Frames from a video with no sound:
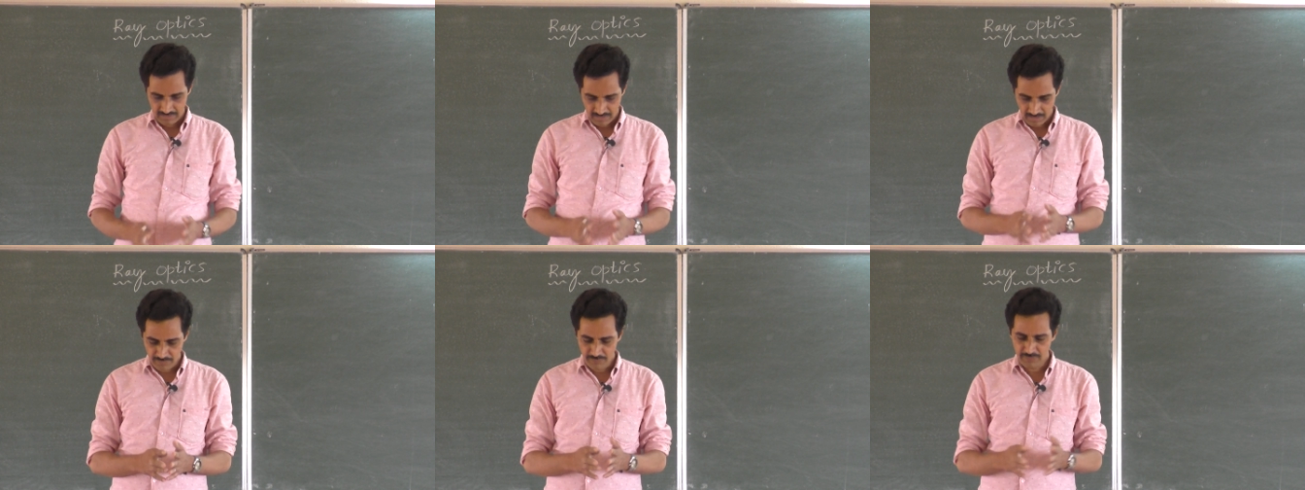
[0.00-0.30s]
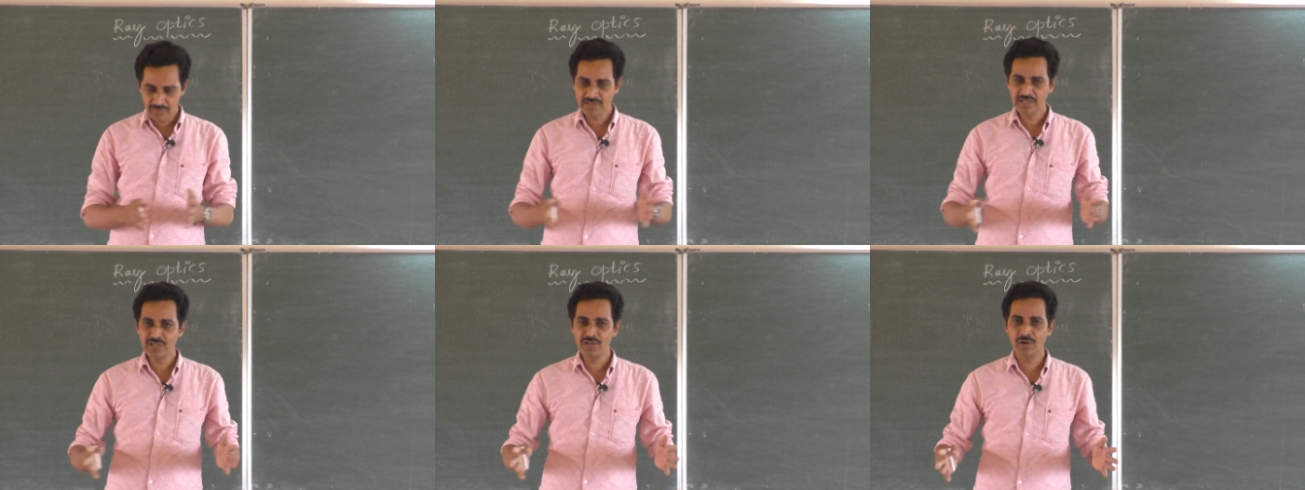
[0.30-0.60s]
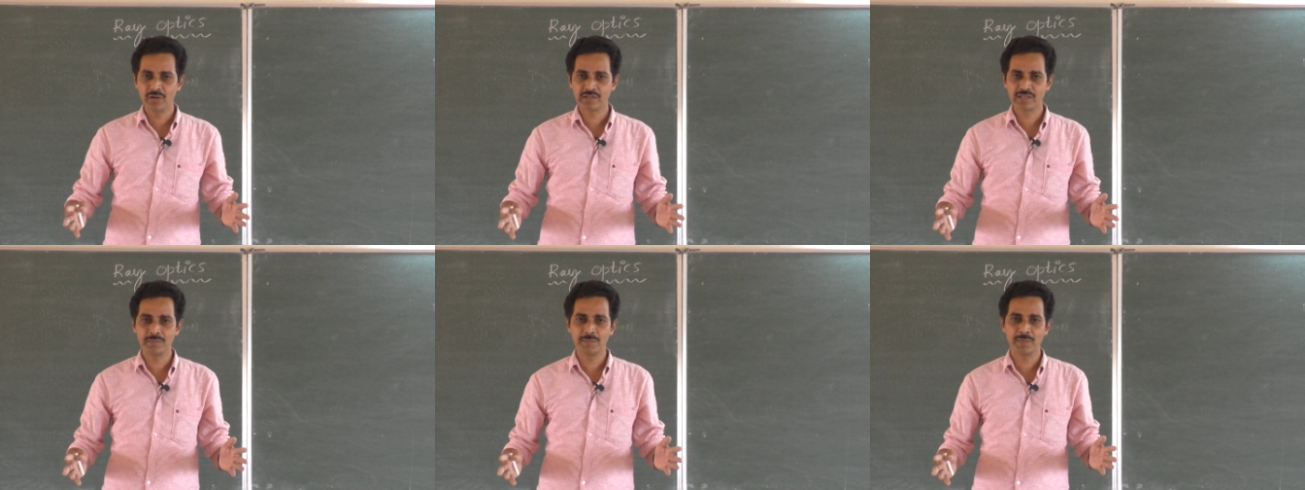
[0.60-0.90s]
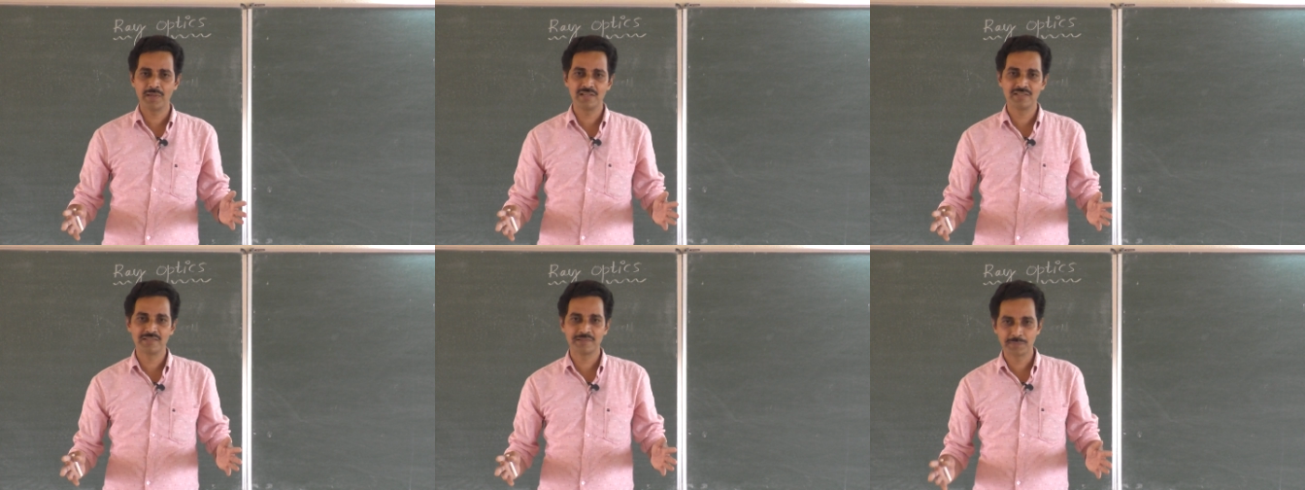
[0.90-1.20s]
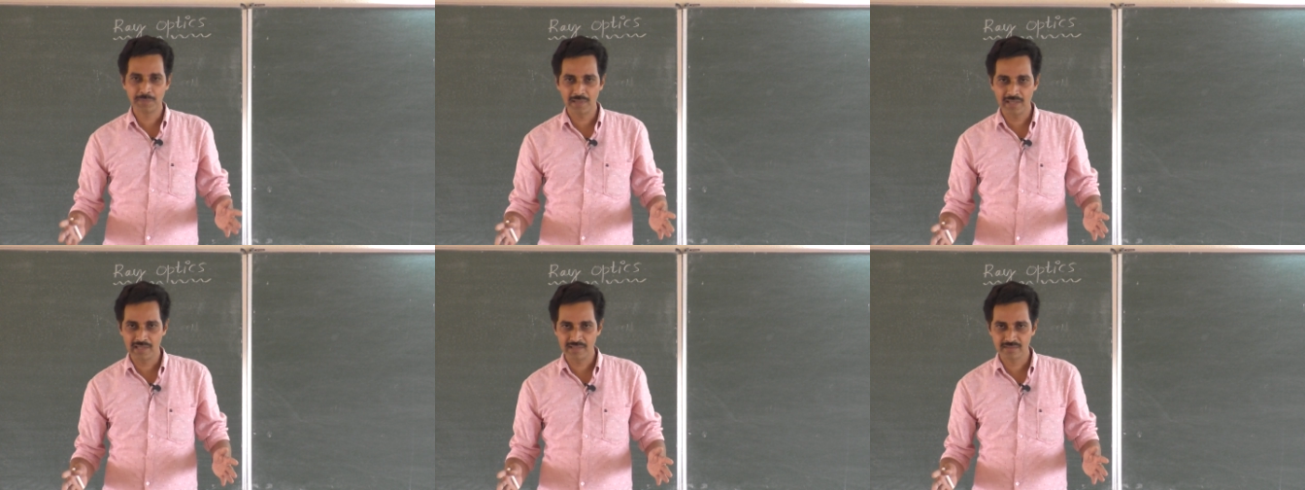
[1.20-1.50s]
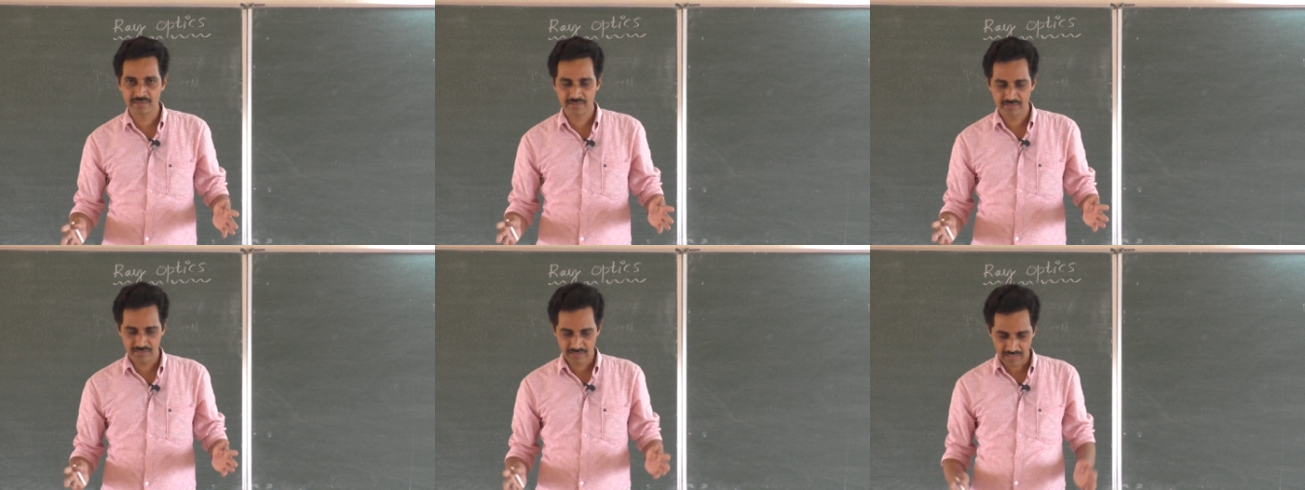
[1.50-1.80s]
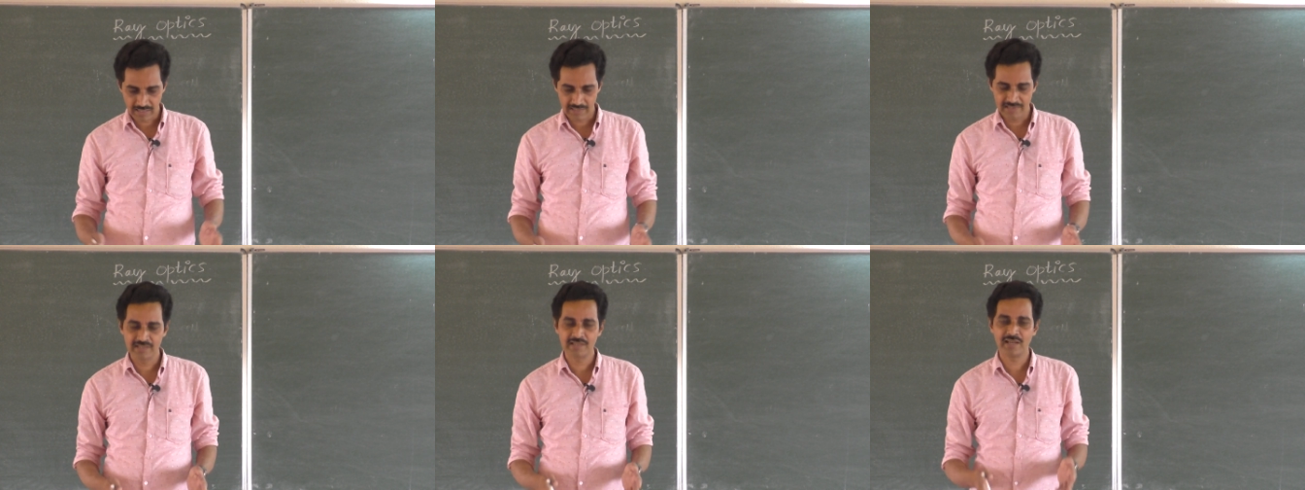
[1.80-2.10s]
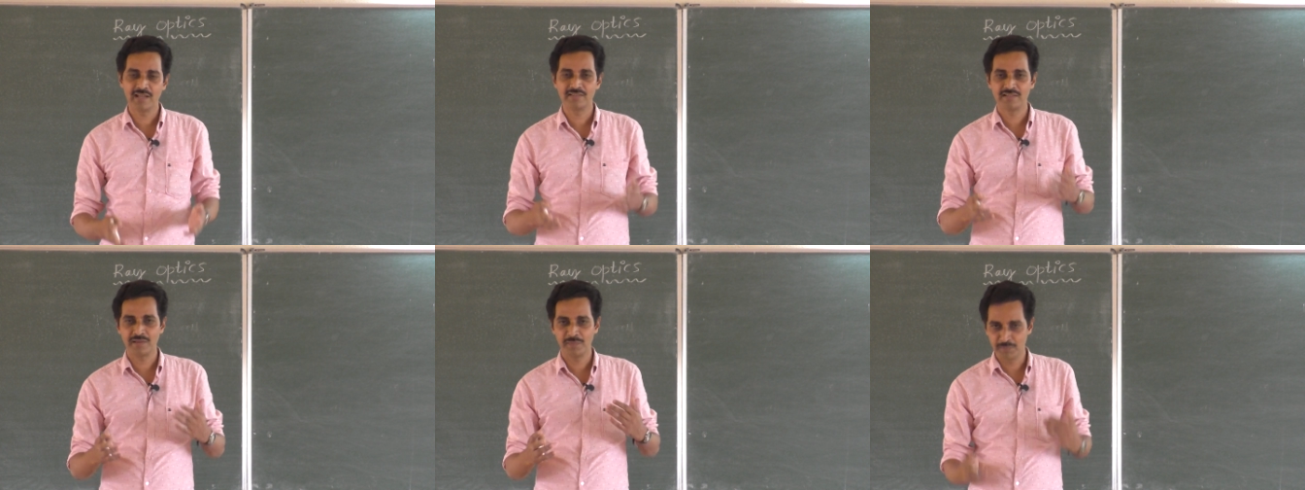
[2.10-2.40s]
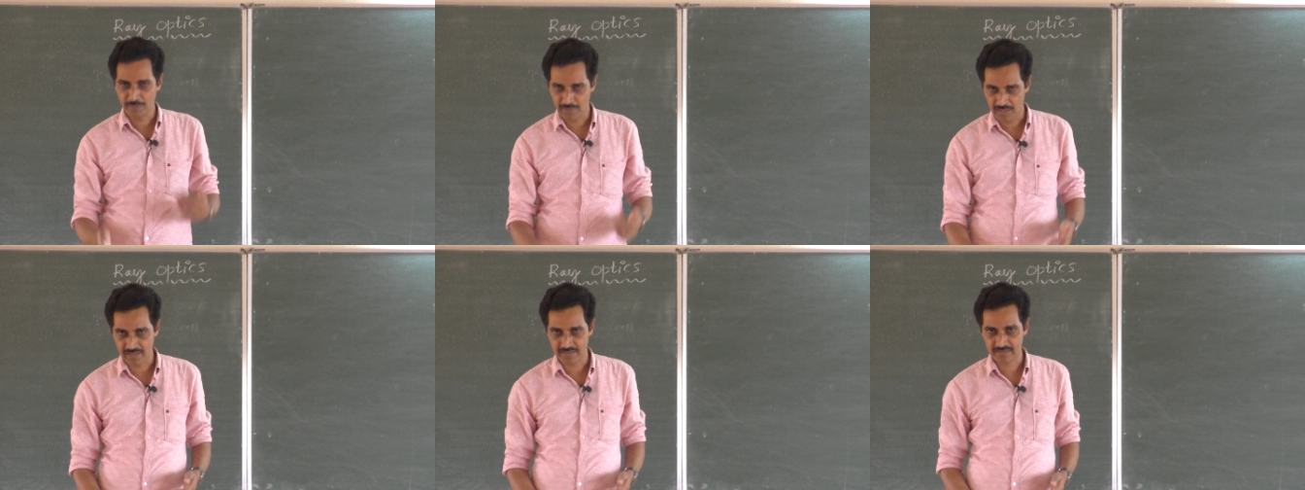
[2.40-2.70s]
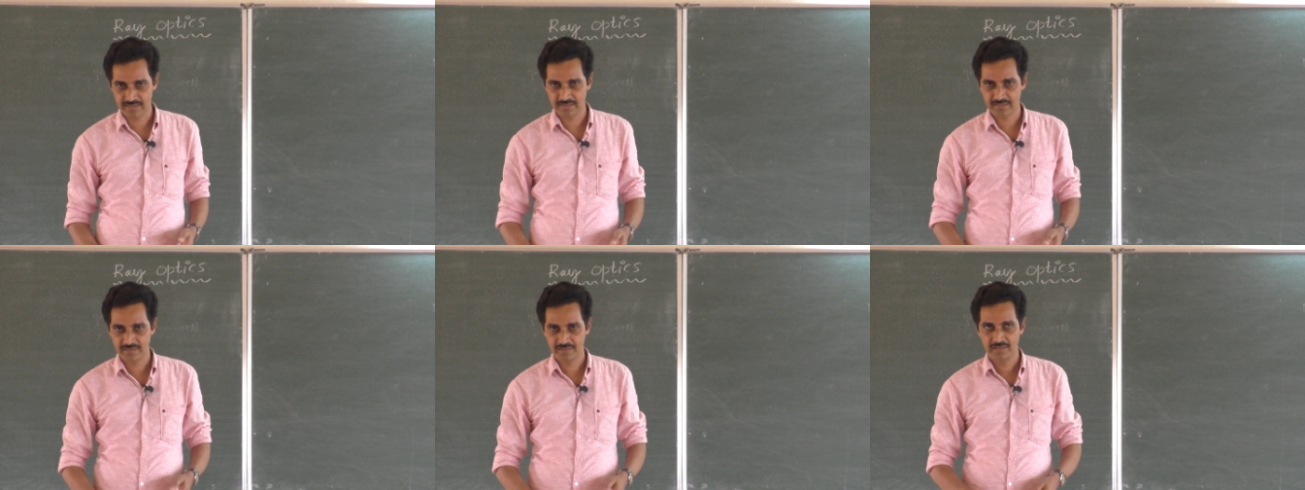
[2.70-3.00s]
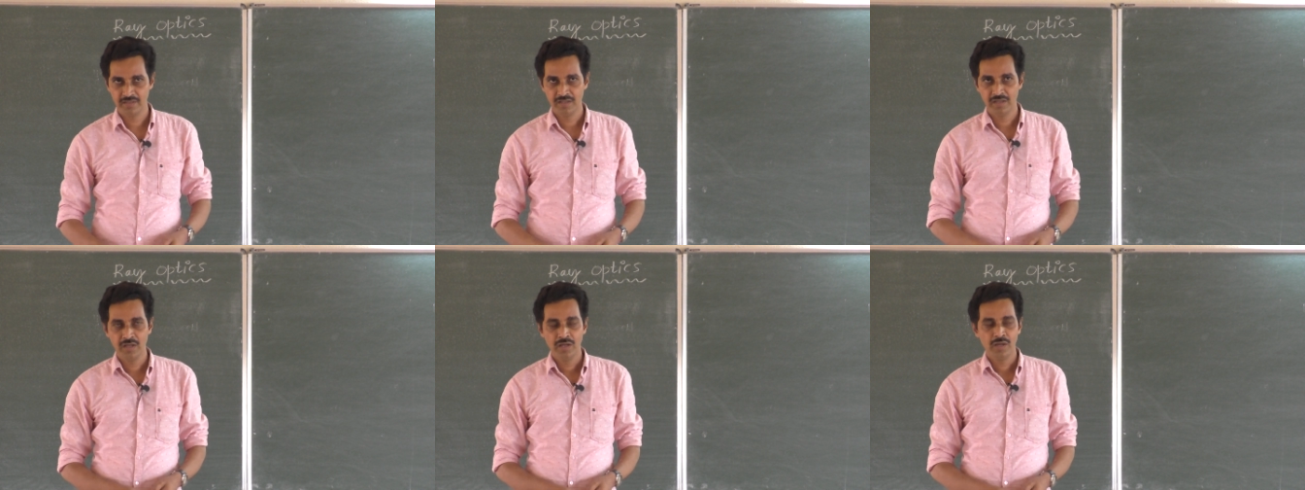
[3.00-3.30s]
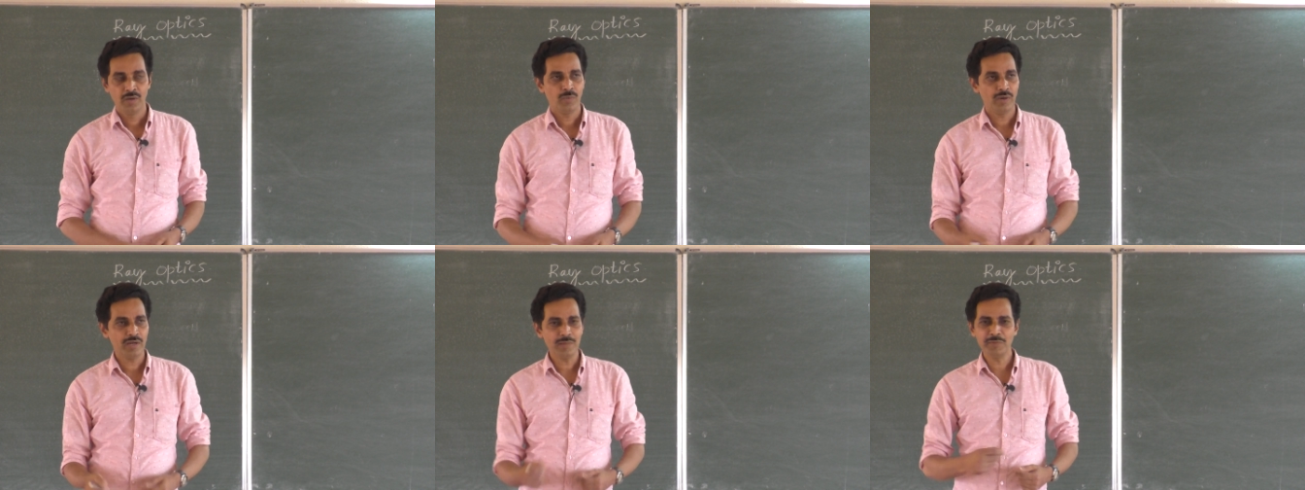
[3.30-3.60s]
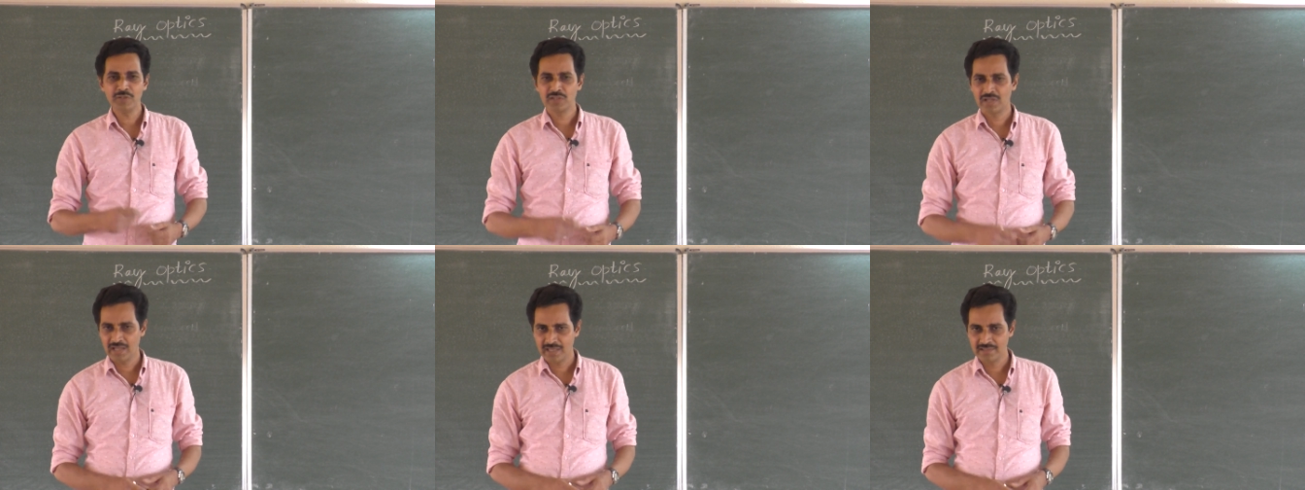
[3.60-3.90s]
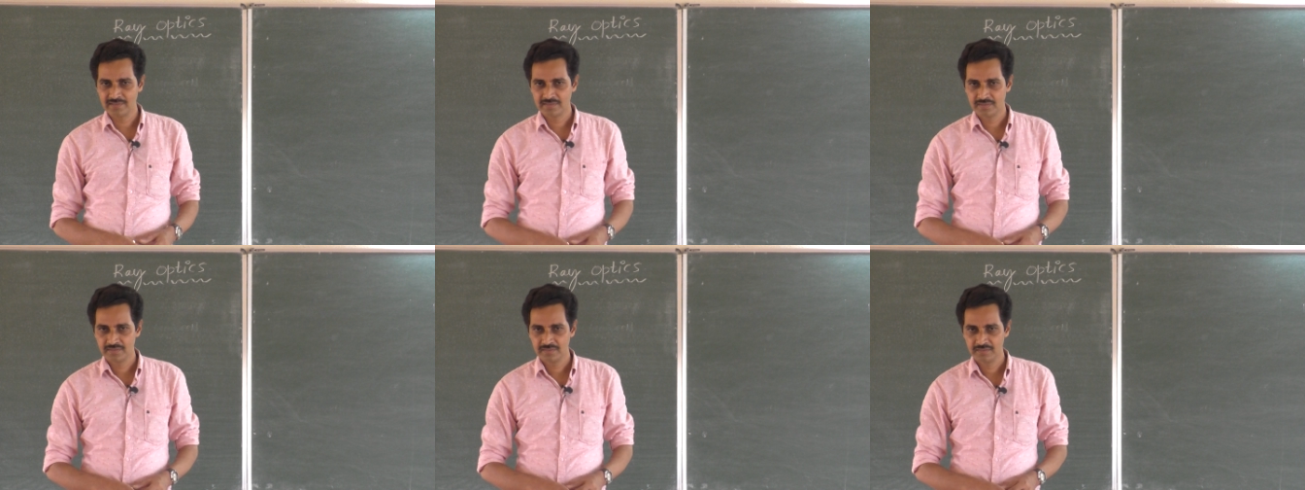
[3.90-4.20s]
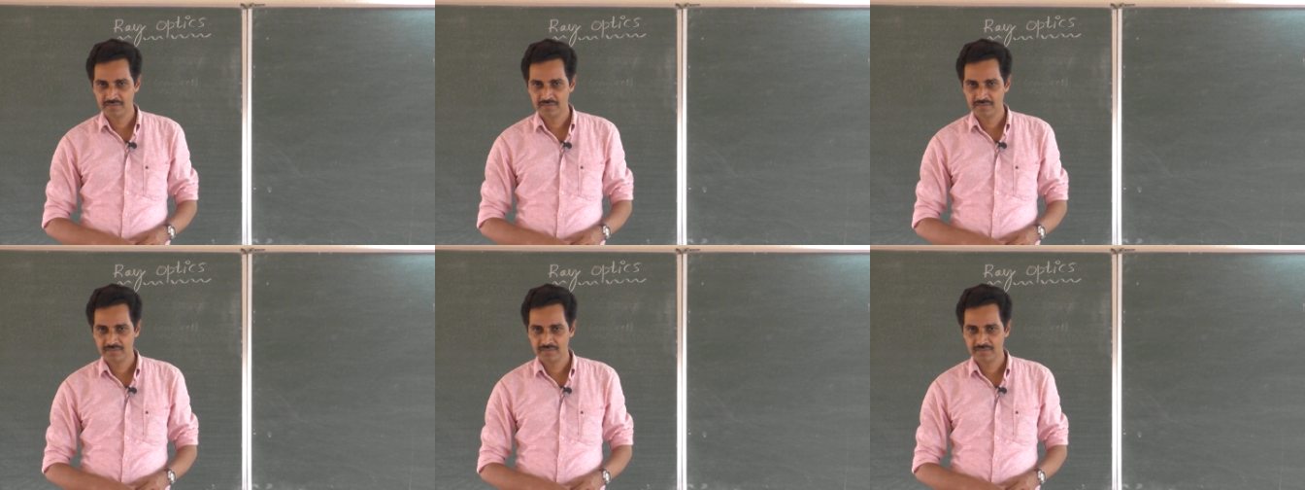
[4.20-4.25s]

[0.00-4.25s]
Everything occupies space and it has a mass. What about light?